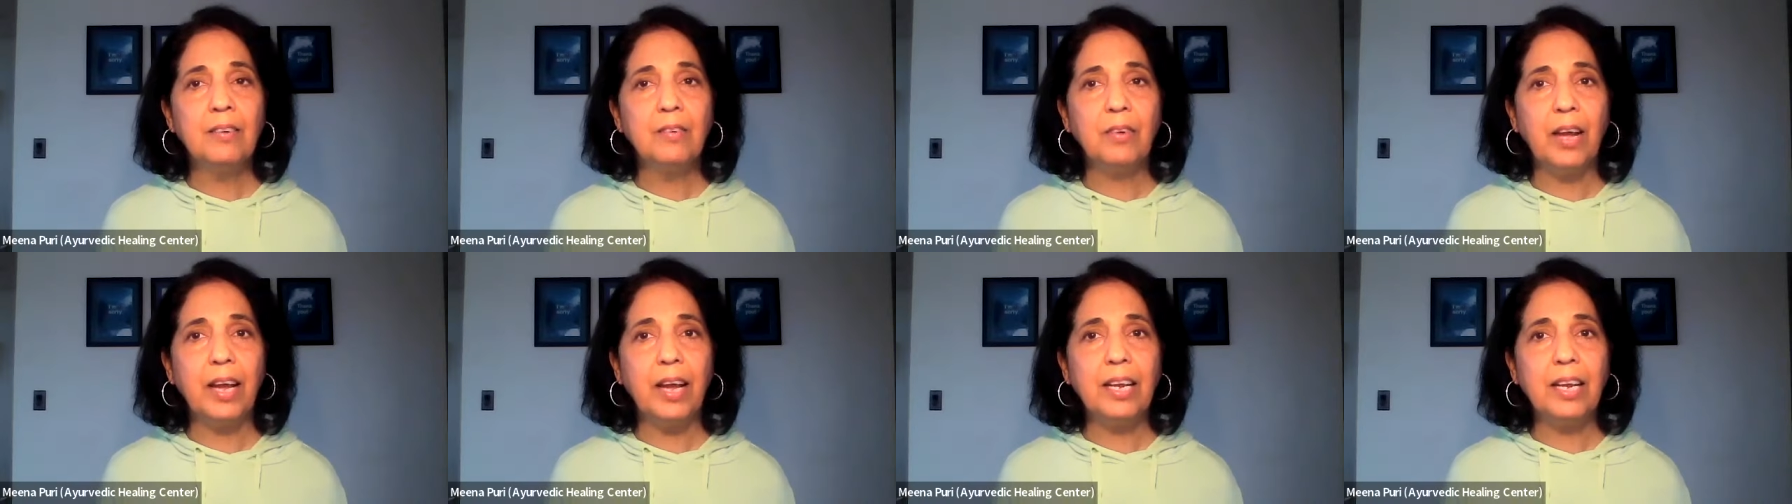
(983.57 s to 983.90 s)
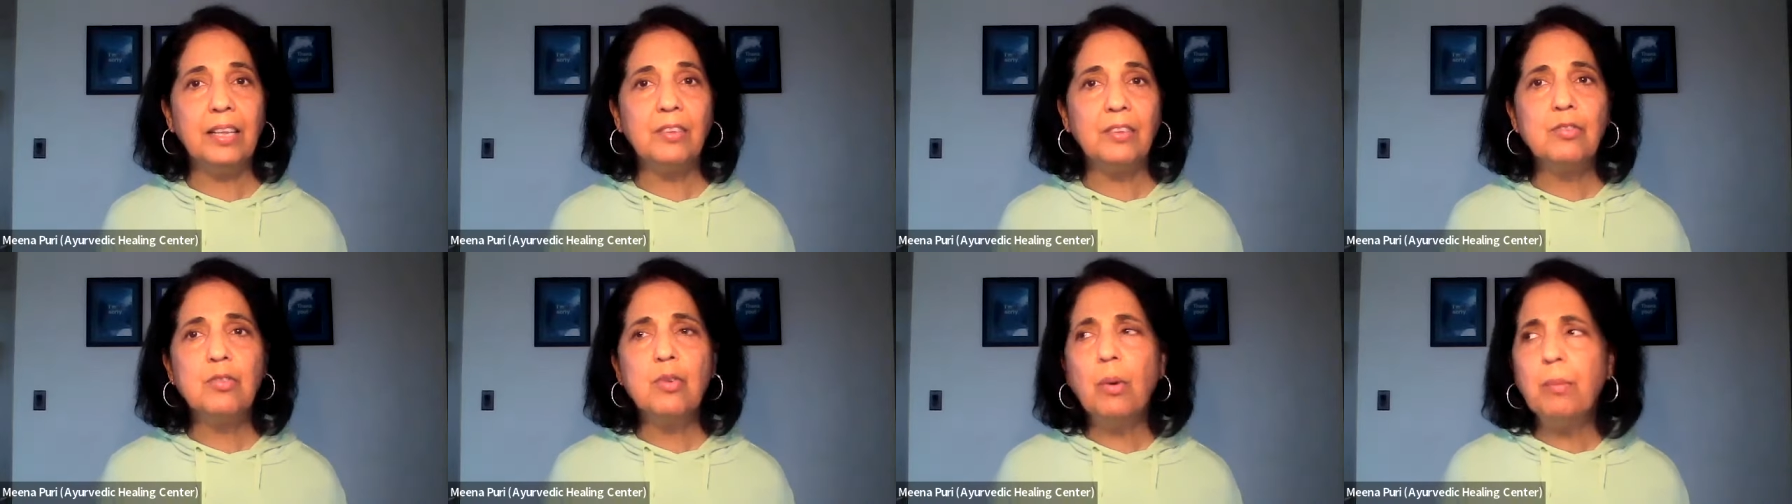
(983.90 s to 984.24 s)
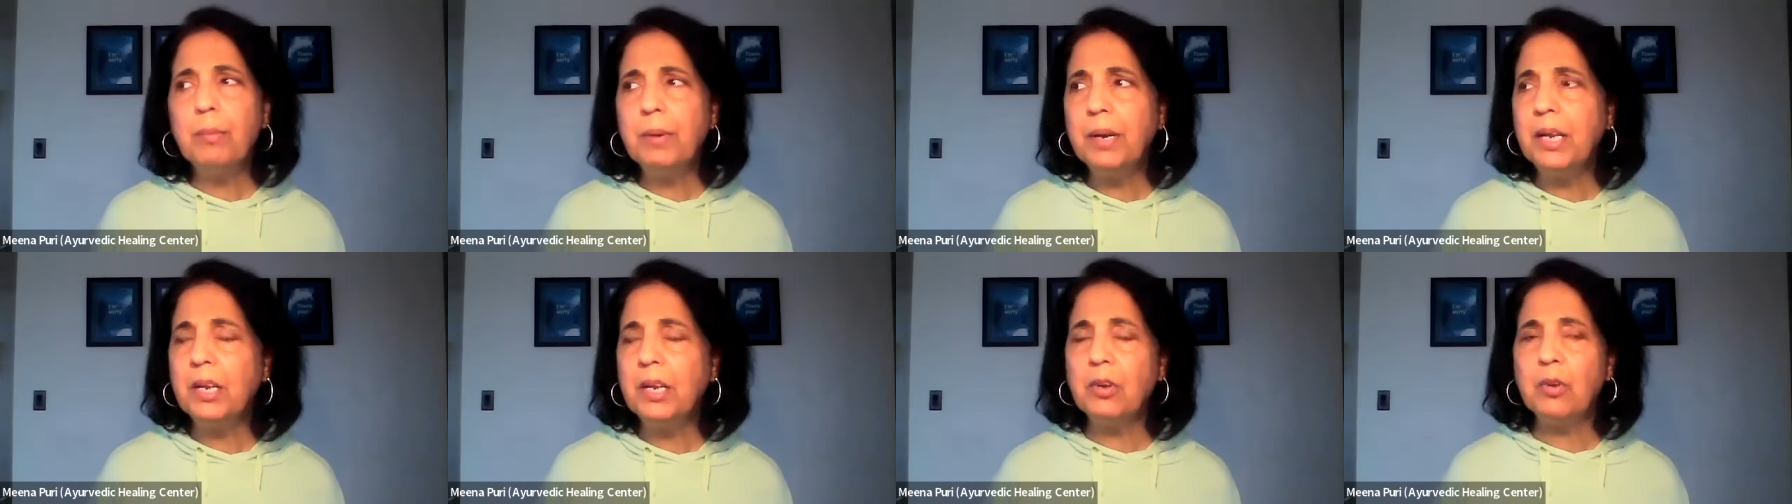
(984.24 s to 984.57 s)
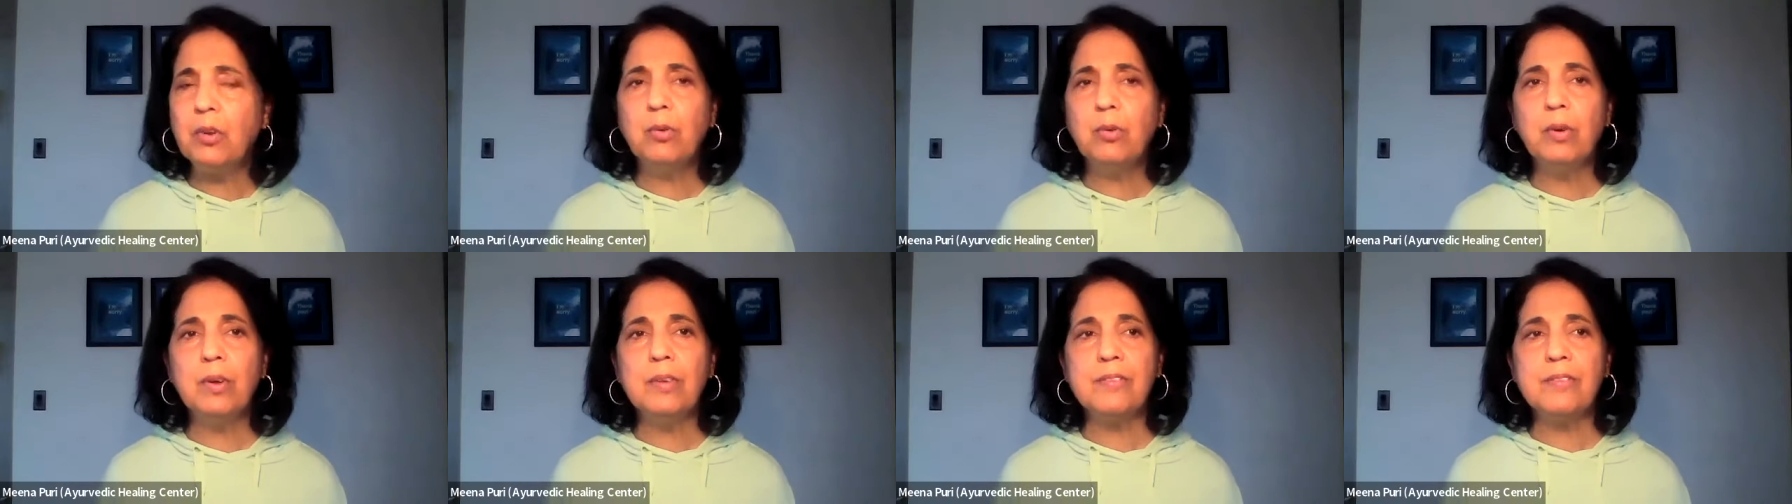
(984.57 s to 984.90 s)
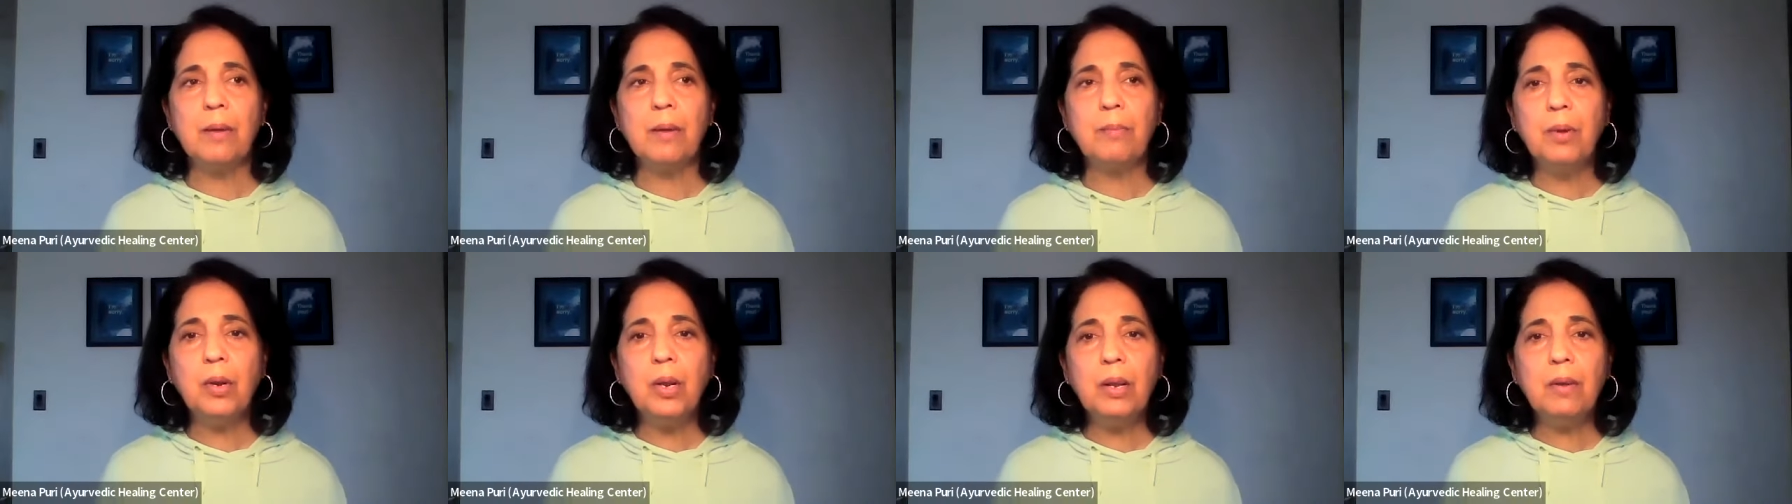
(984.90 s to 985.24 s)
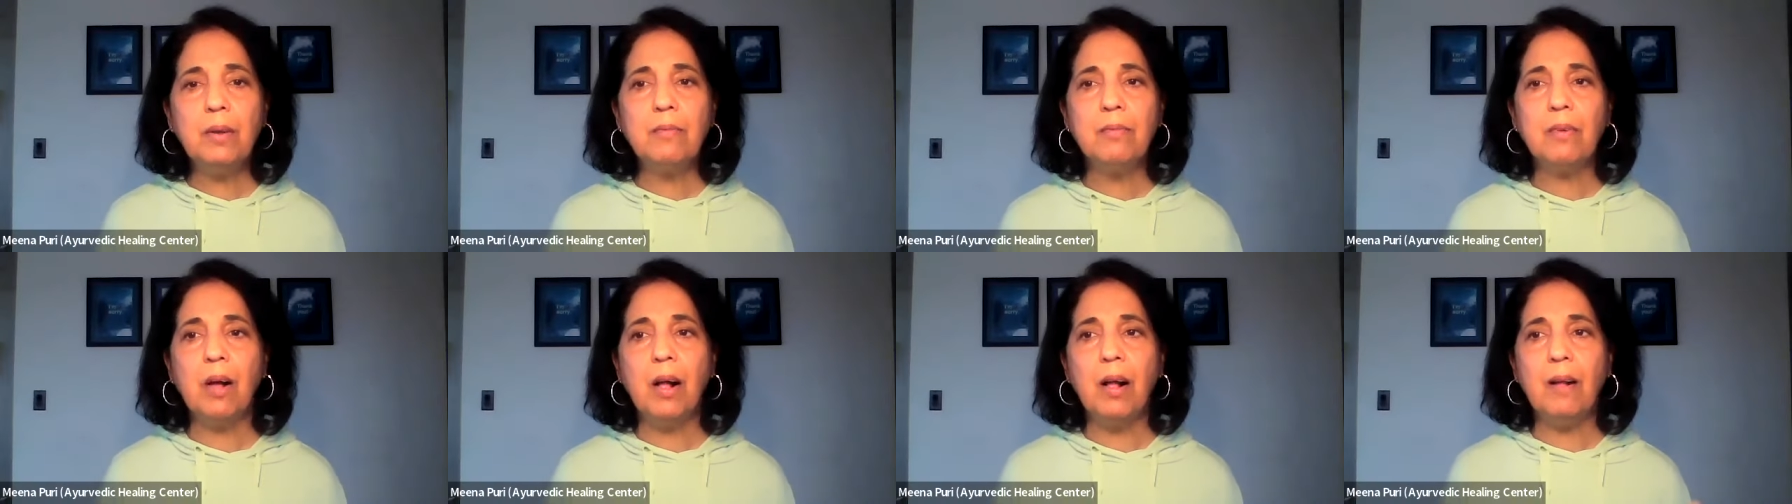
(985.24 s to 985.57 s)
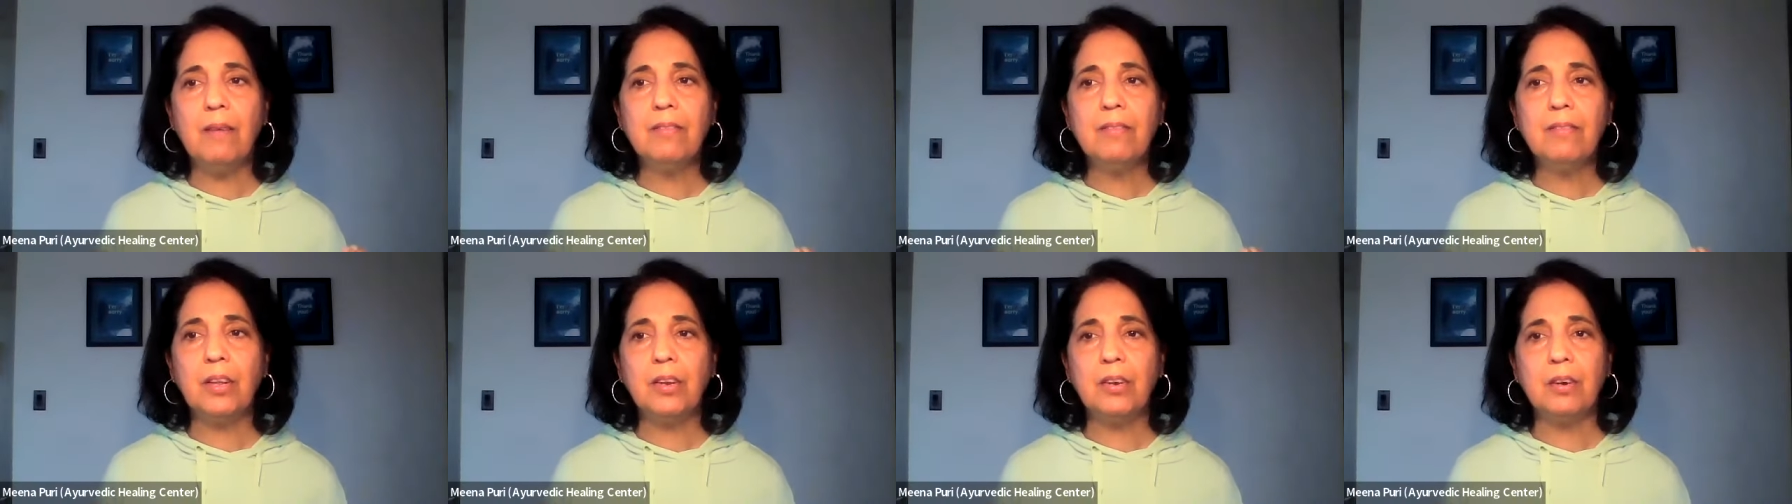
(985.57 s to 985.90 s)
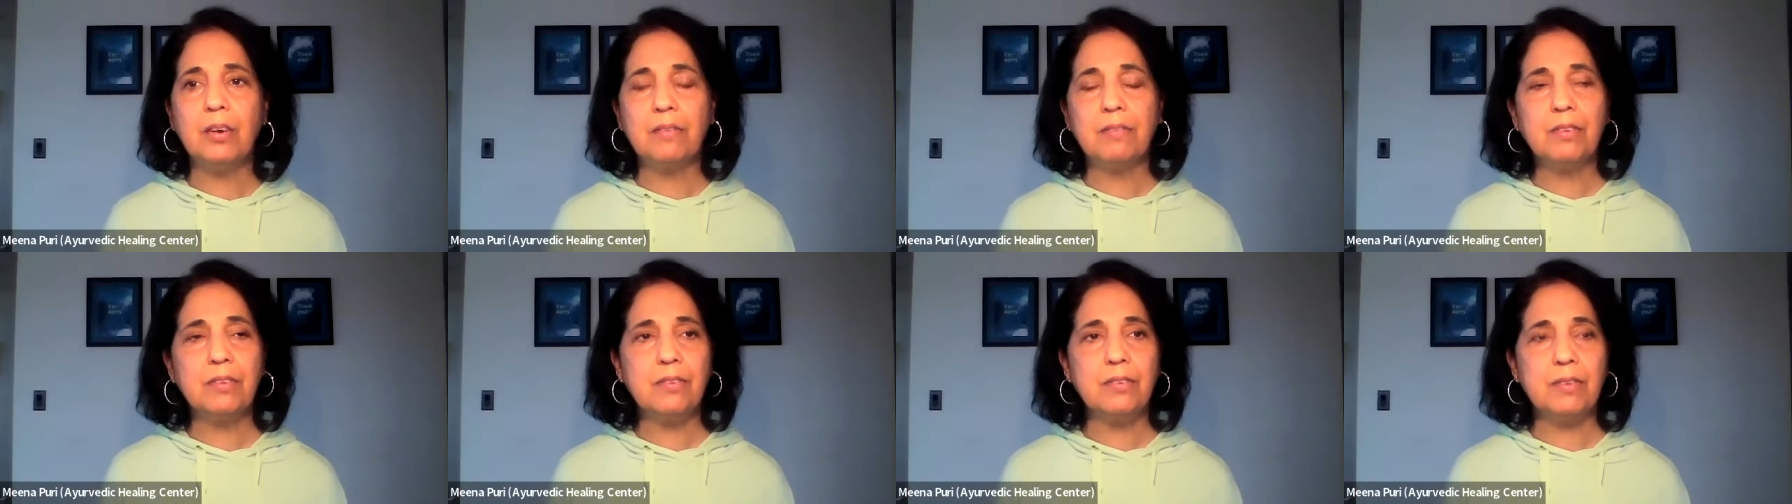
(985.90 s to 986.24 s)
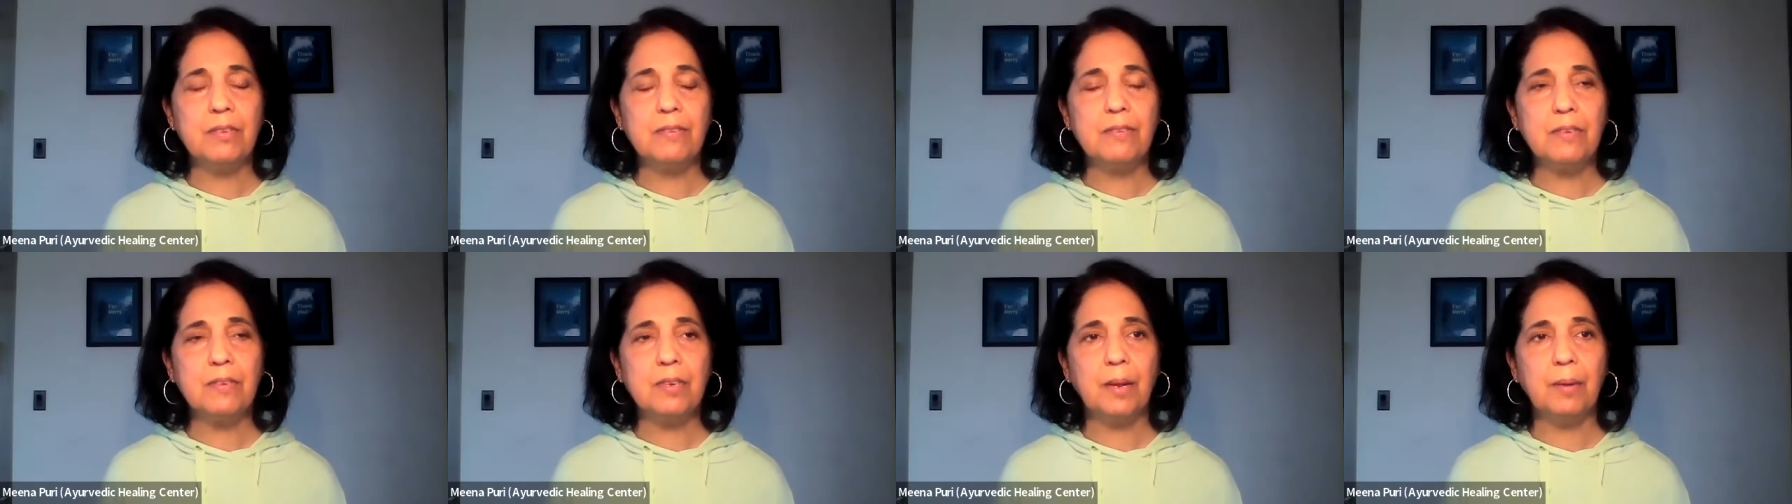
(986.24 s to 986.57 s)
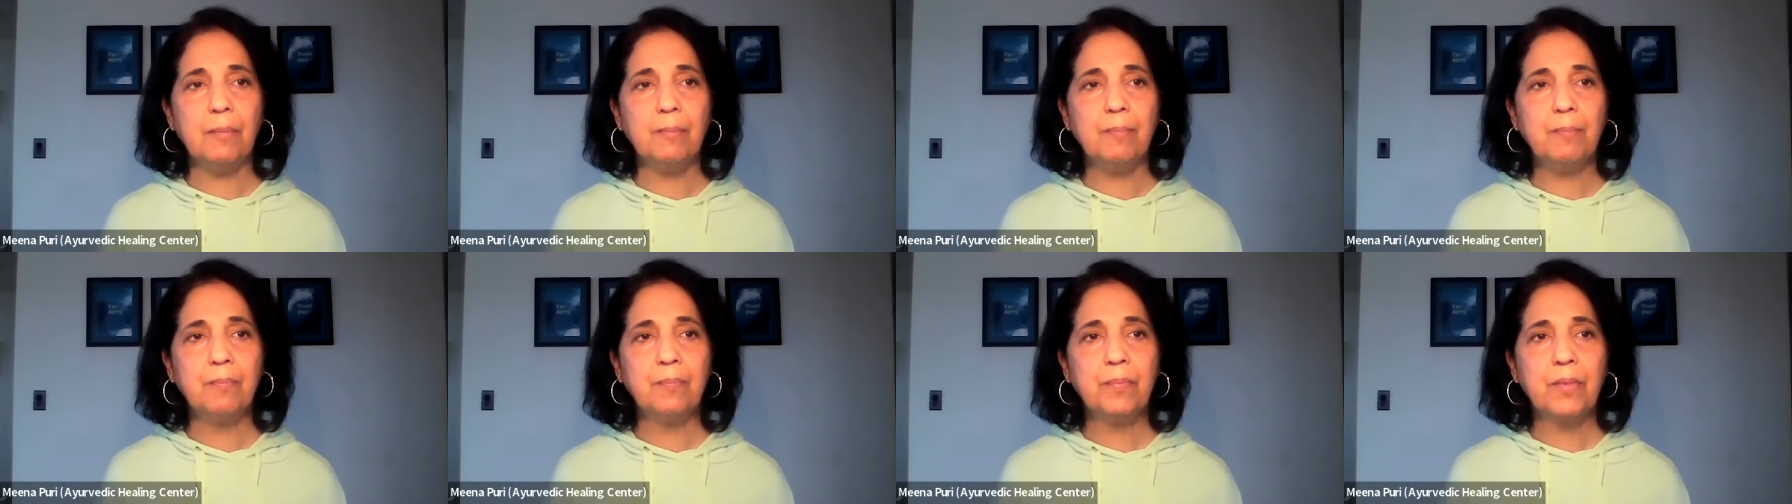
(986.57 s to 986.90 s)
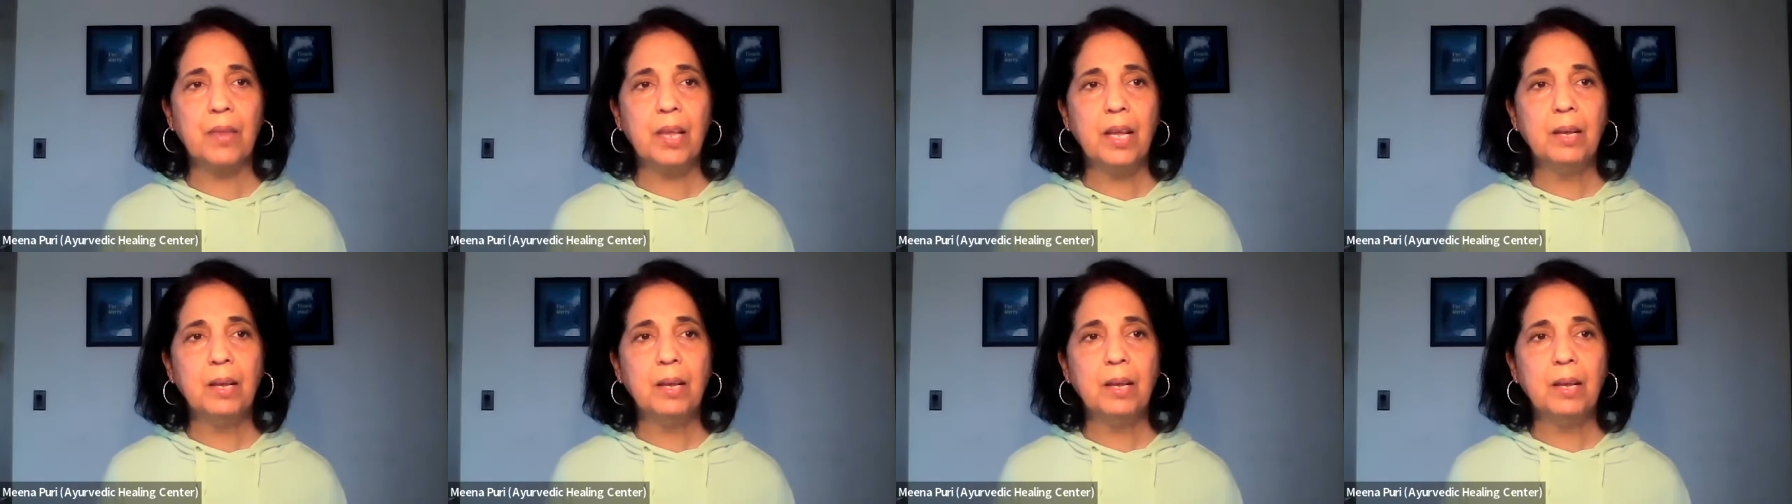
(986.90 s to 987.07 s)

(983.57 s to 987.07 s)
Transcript: right? So many tools. I'm going to involve the nervous system